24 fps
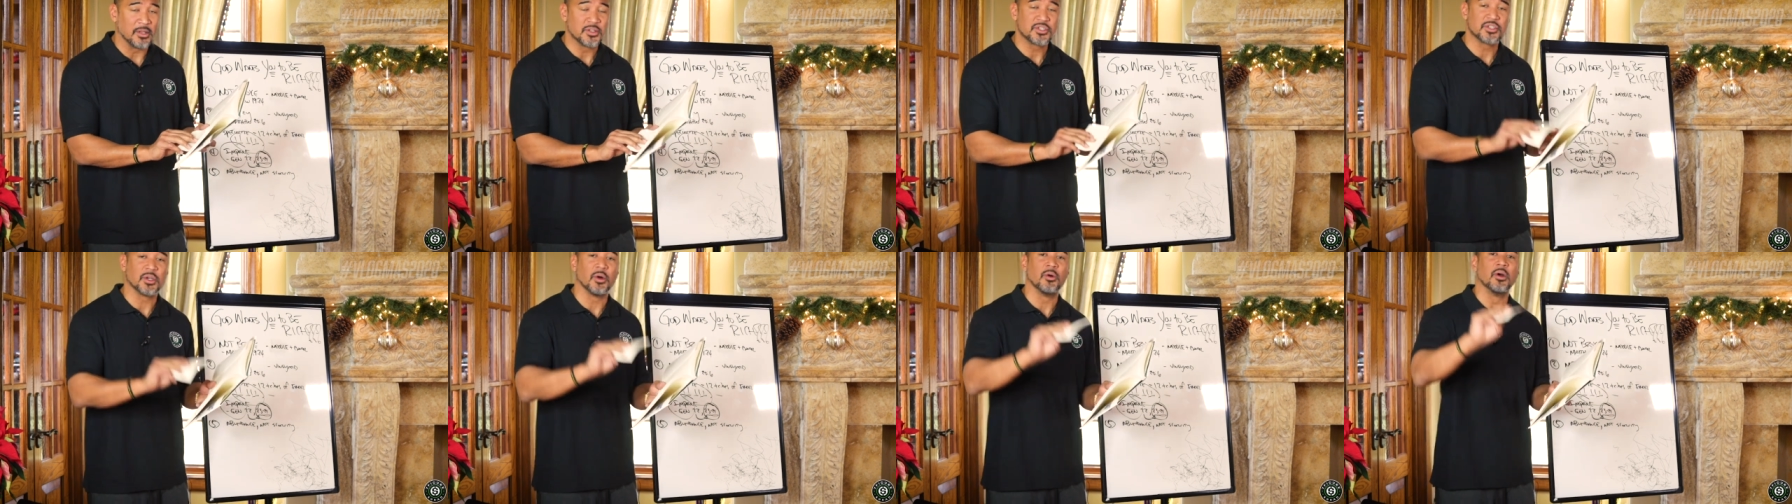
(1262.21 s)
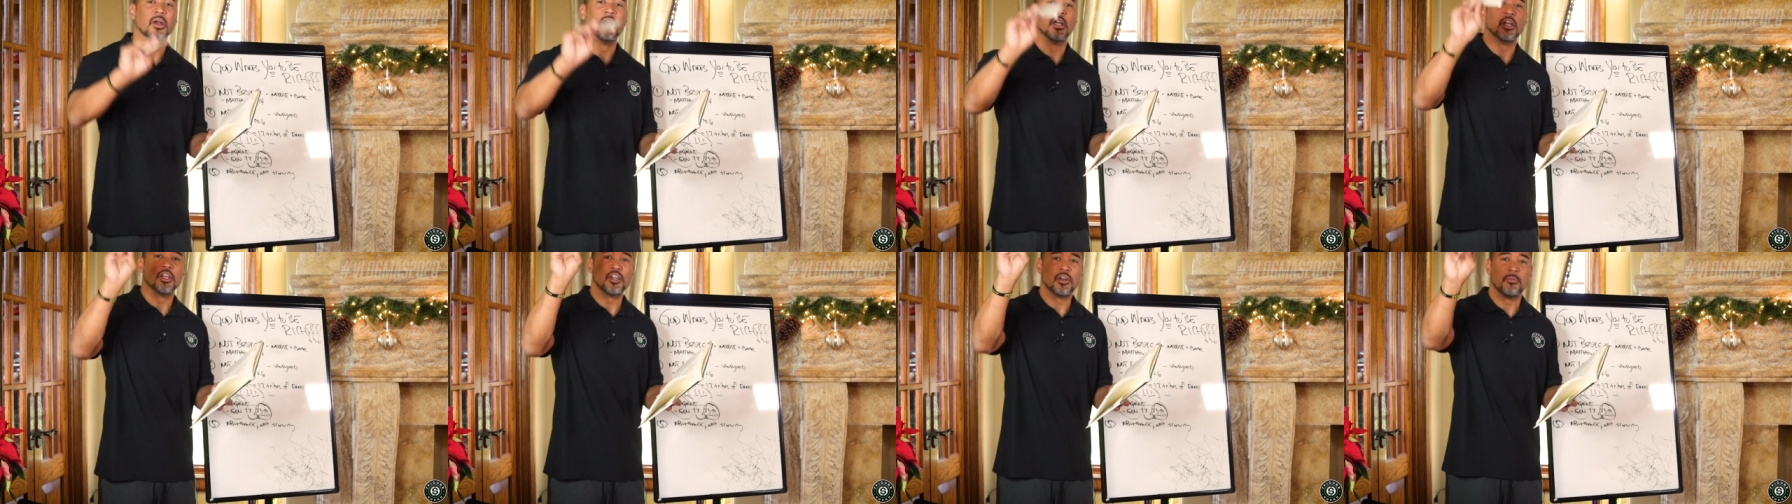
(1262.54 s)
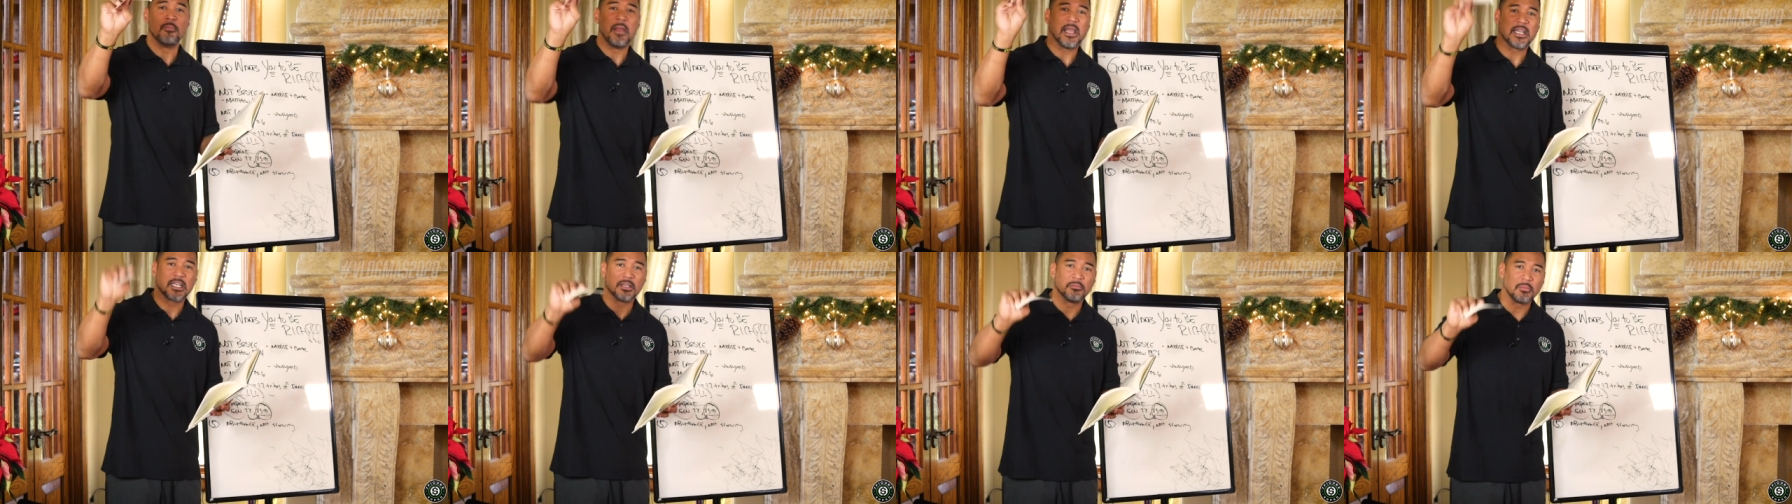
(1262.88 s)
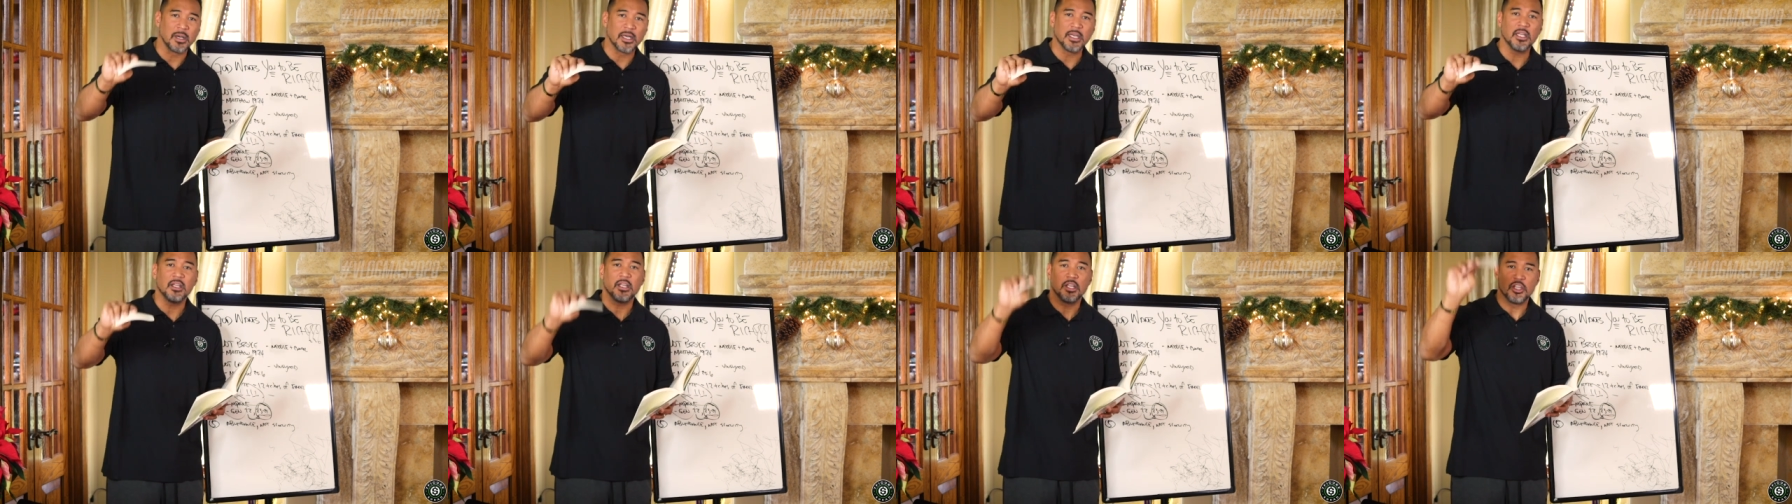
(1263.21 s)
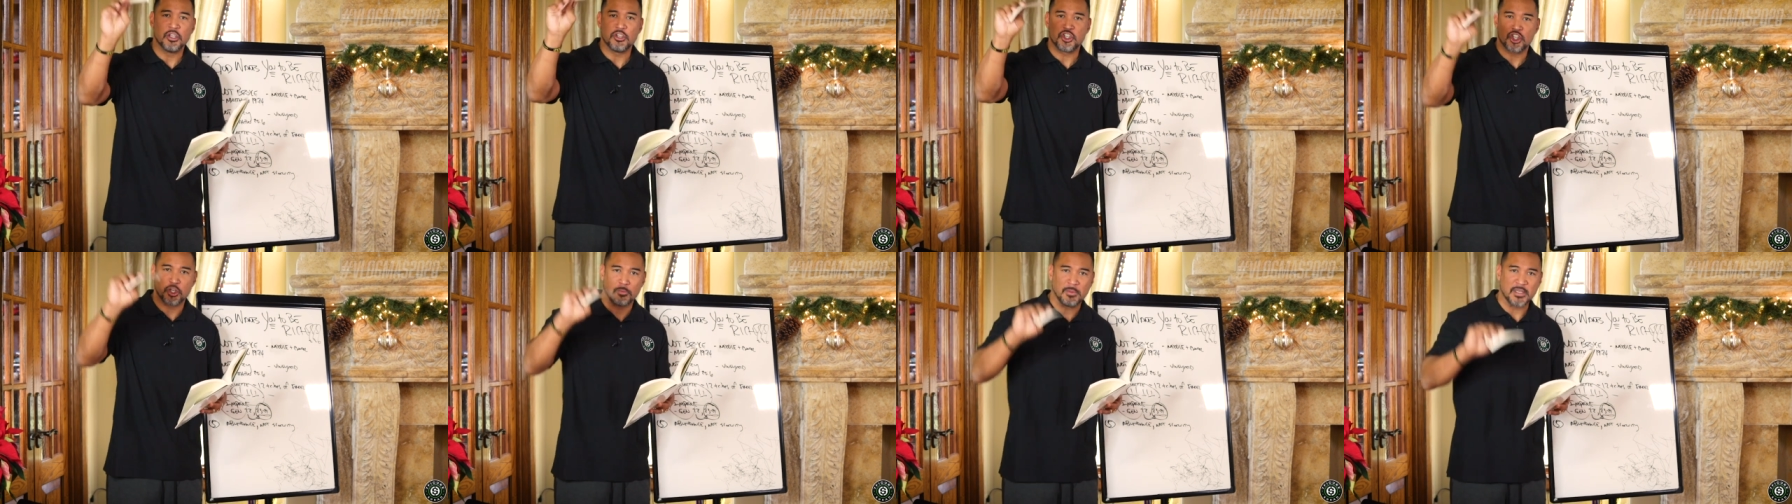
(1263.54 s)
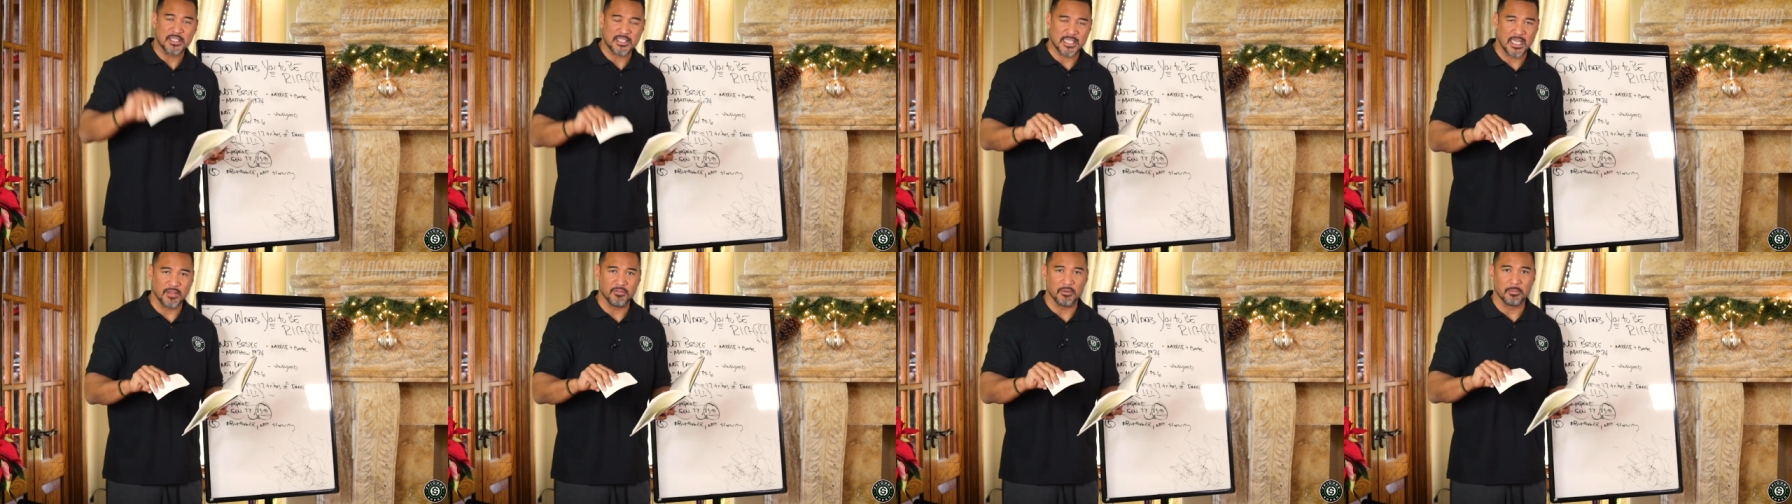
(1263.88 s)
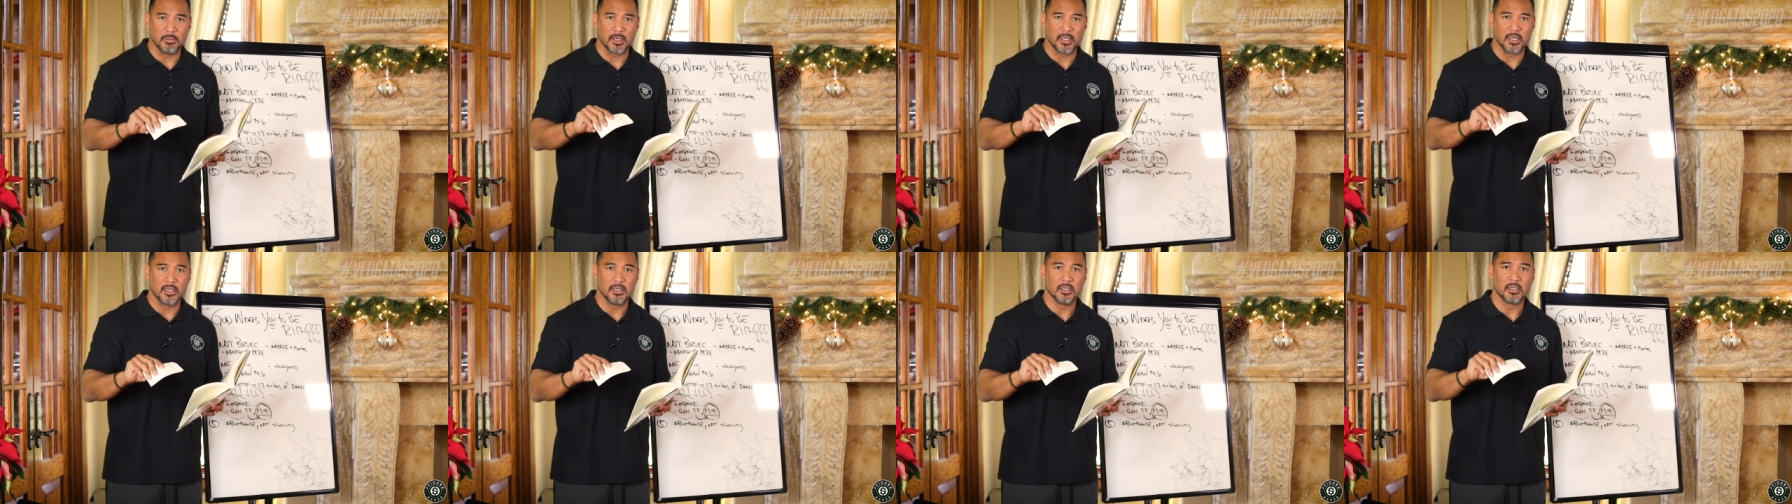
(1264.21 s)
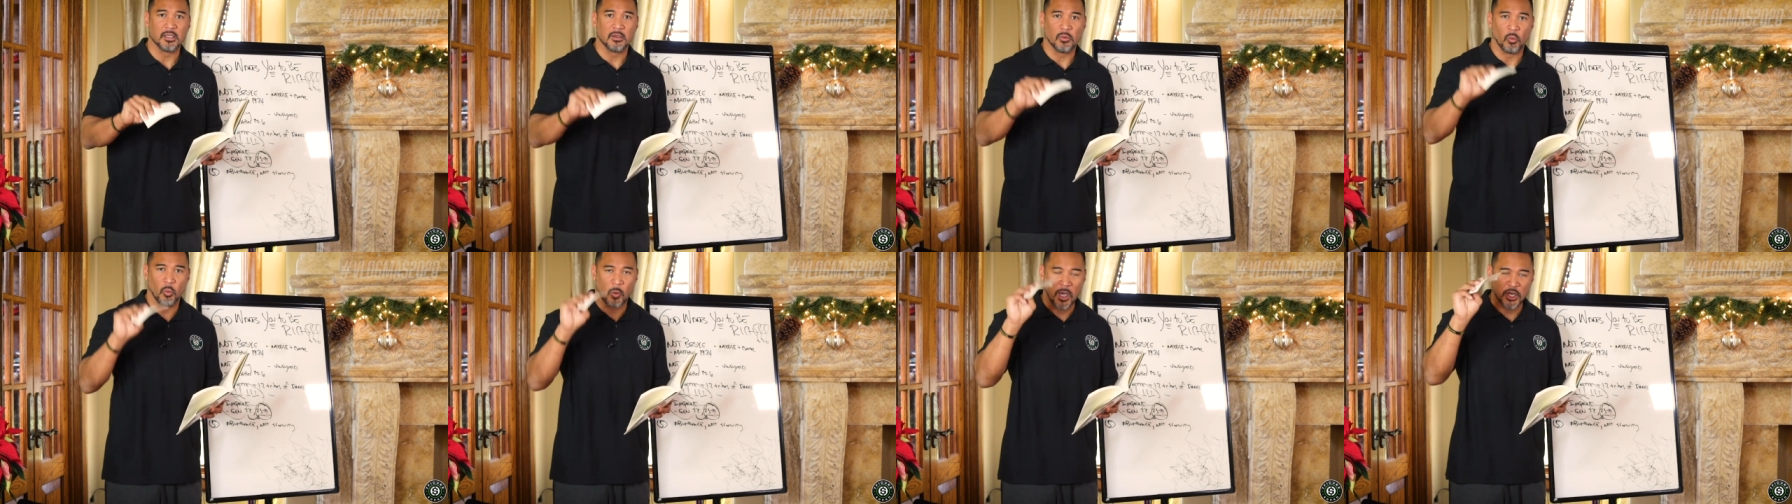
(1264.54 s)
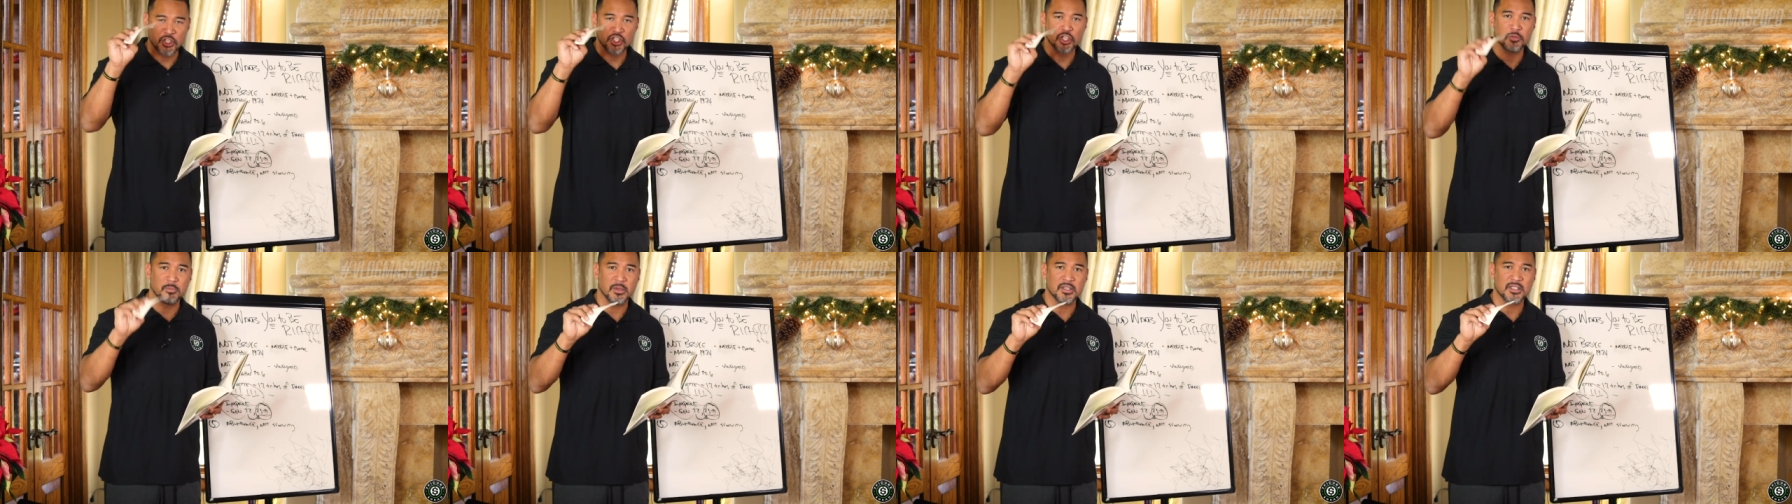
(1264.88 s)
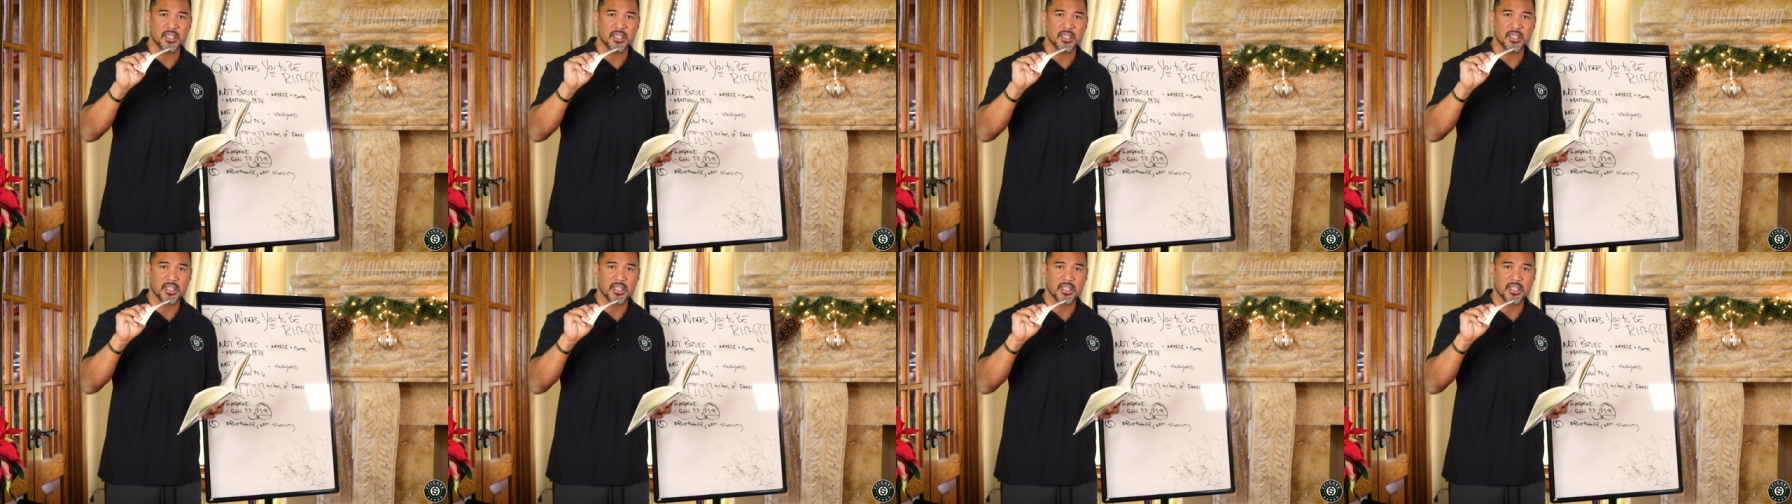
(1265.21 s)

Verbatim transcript: So you're making money, you should be saving money. Why should you be